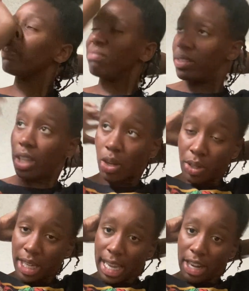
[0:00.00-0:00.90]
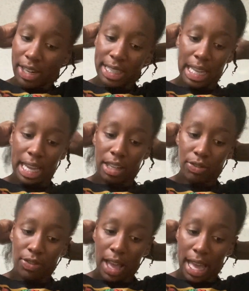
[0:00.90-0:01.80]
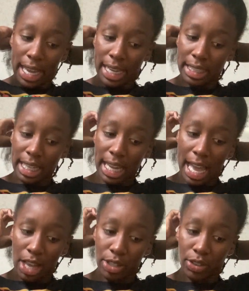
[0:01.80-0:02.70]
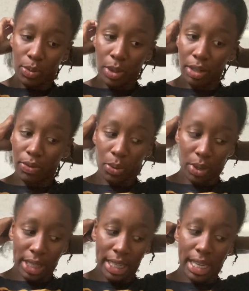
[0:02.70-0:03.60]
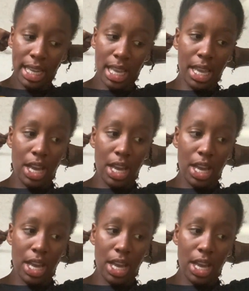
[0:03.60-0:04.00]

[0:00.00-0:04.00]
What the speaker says: the only areas I could find, like, a house for 140